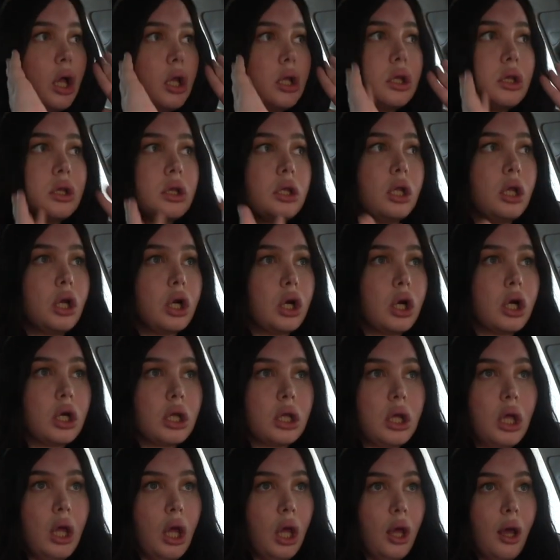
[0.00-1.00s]

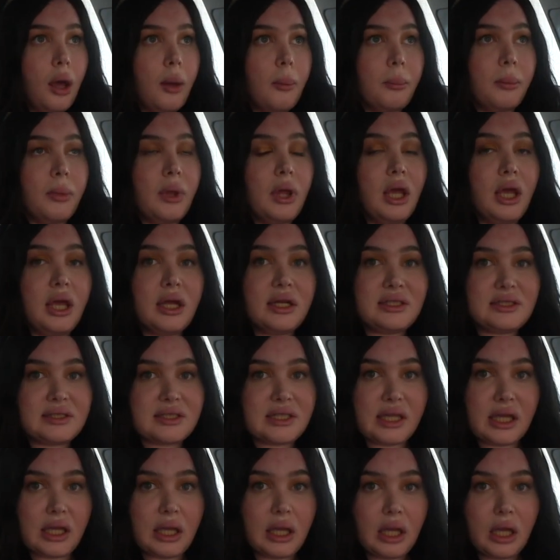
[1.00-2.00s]
literally me and
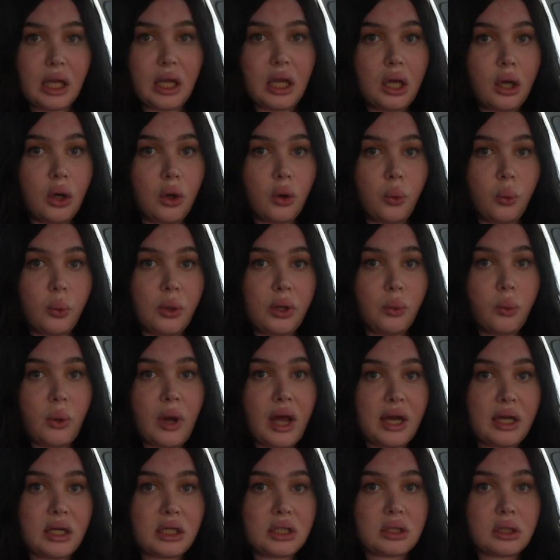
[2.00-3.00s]
T, we
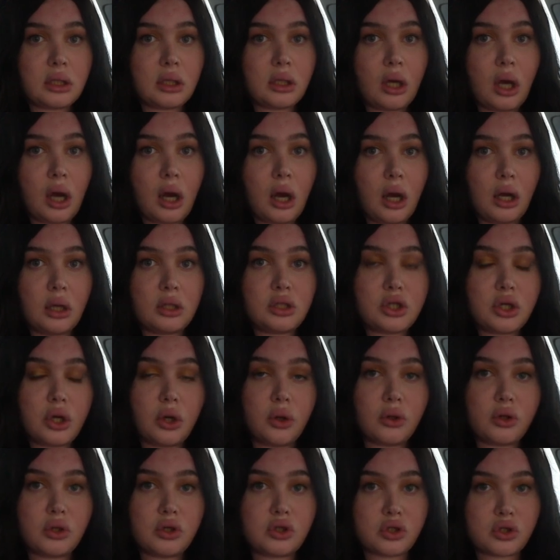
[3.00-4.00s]
went to go
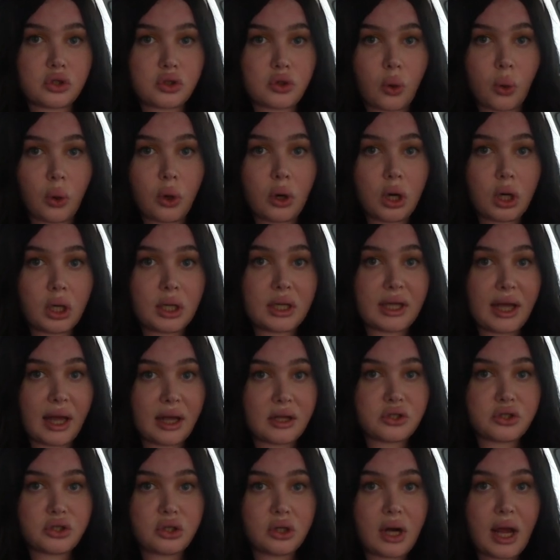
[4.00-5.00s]
to the store
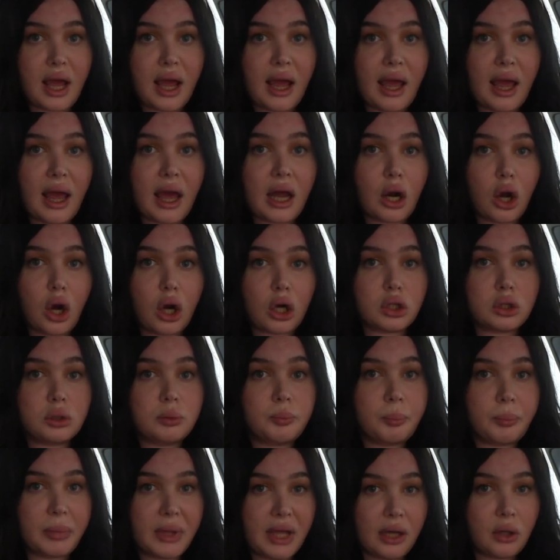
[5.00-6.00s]
yesterday. And our
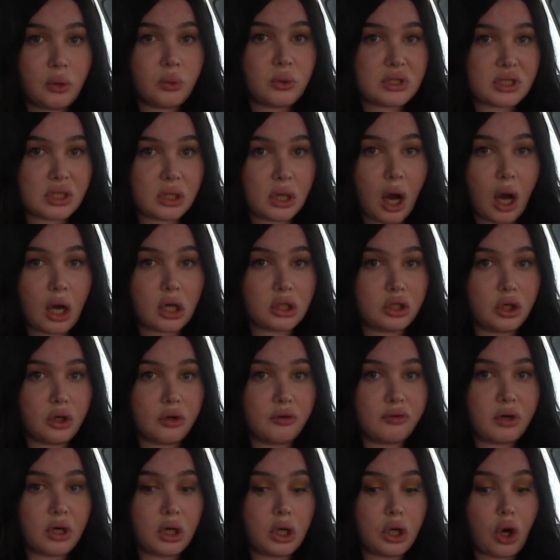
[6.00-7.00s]
bin was knocked
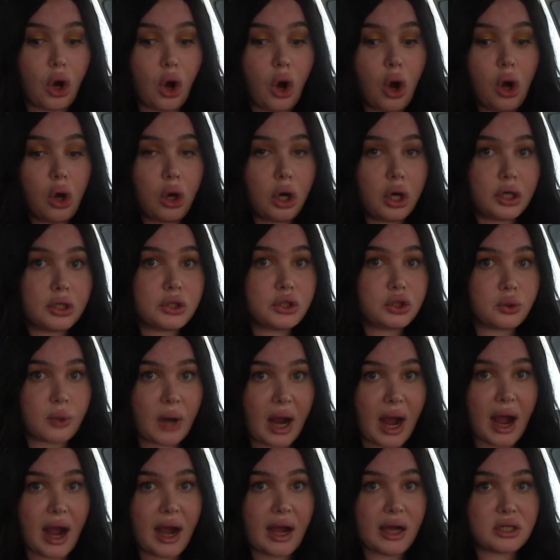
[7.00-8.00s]
over and all our
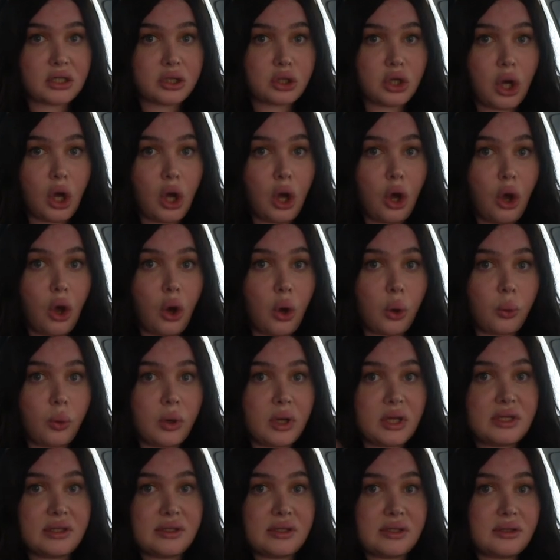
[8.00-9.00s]
trash
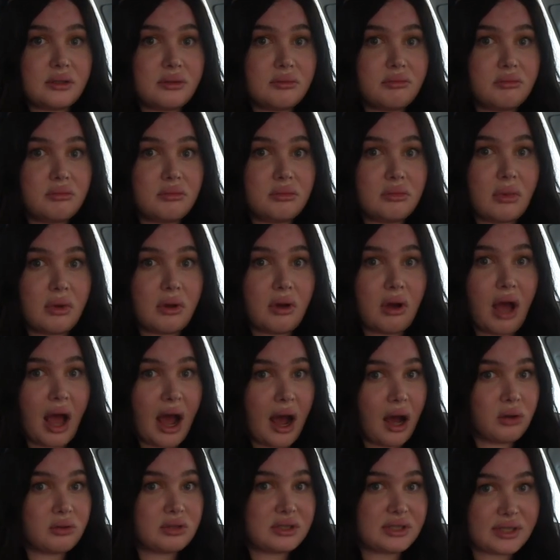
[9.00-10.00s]
was
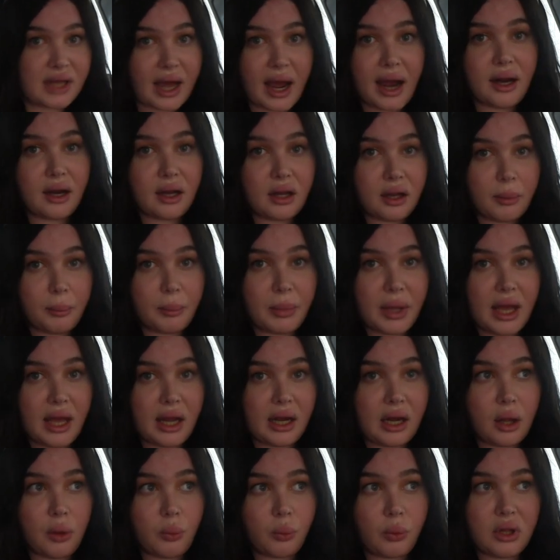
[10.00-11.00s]
outside of the
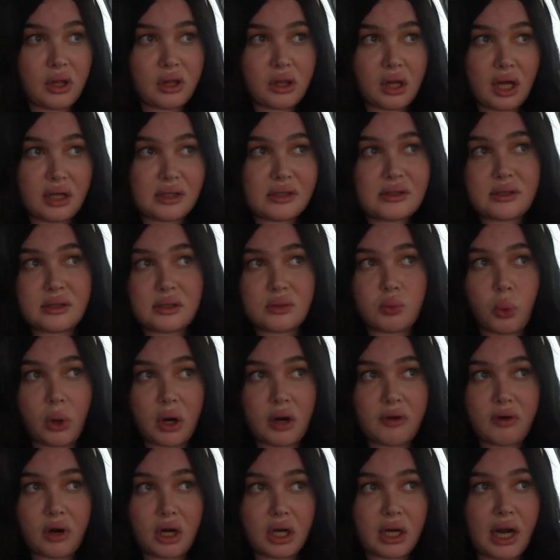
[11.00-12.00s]
bin. And we thought one
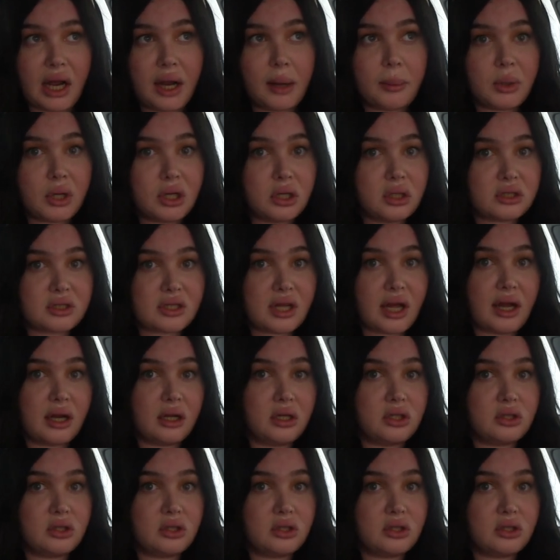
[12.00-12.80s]
of our neighbors had